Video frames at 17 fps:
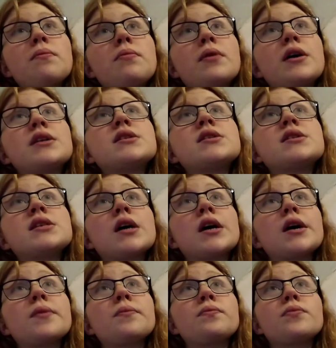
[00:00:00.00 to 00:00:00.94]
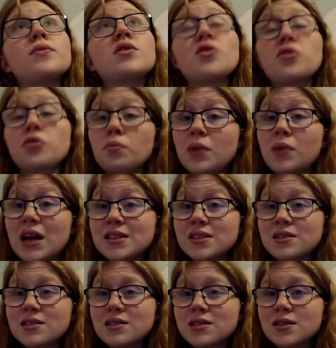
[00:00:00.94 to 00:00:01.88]
But Donald
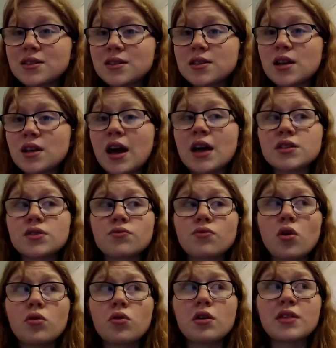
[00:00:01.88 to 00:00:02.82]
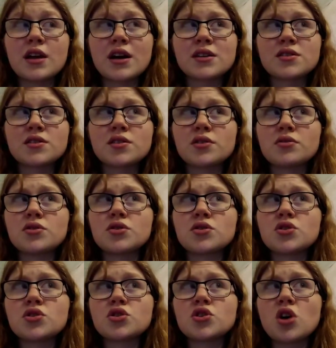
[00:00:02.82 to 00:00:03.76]
Pleasance has a role in that, so
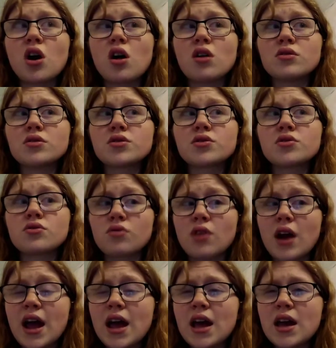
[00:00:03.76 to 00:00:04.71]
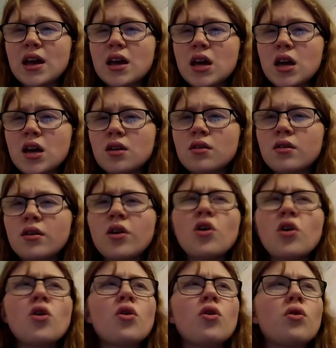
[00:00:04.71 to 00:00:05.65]
does Charles Grey,
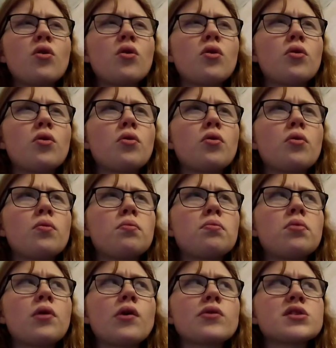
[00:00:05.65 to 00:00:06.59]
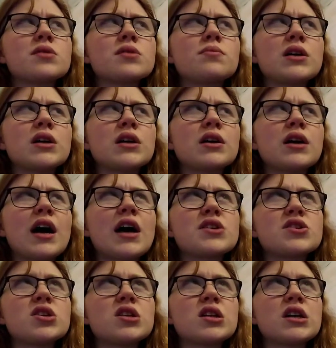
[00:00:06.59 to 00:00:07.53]
or possibly,
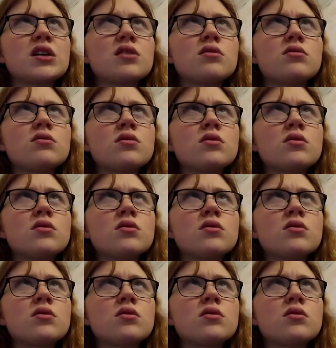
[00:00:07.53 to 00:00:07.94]
actually,